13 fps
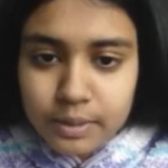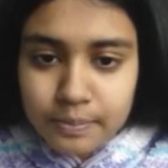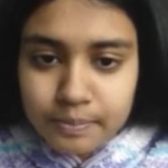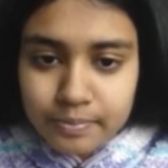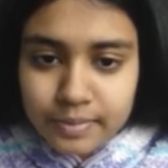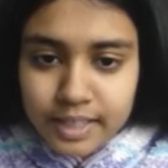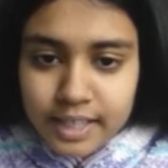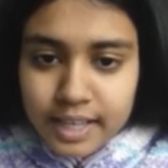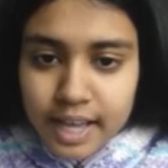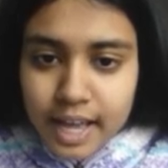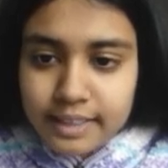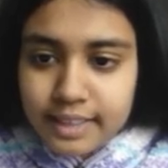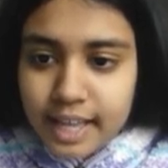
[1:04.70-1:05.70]
p squared,
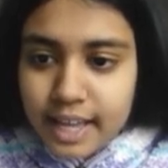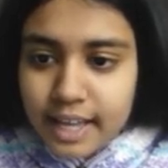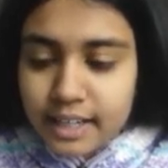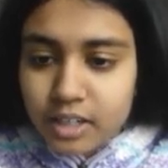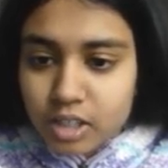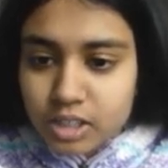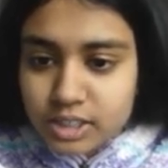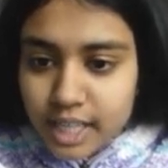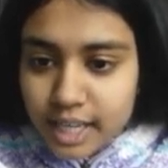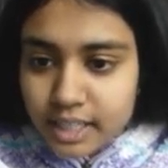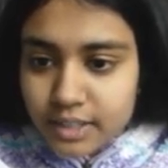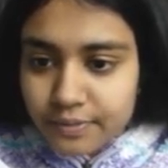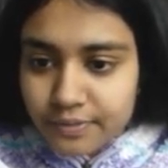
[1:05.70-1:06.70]
and
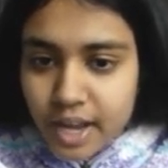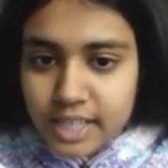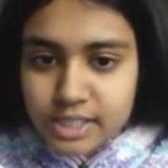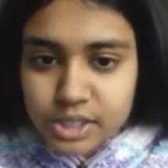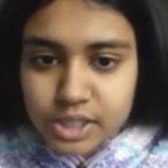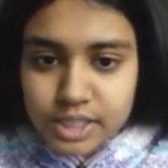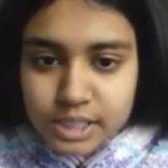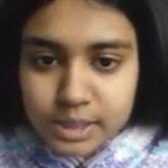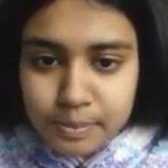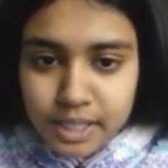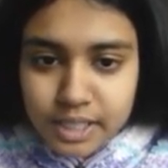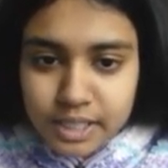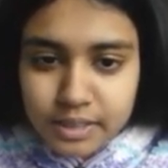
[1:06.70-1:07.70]
then our second
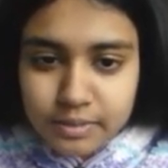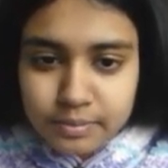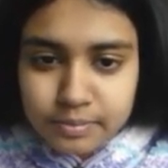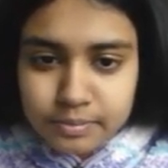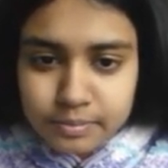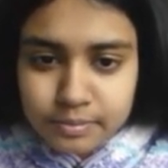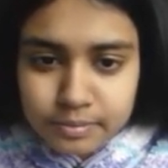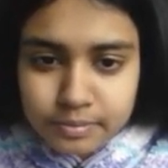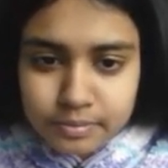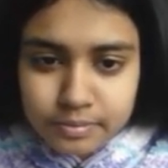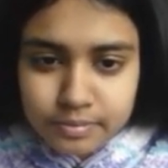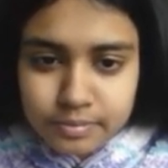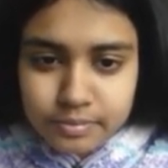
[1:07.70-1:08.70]
divisor is p,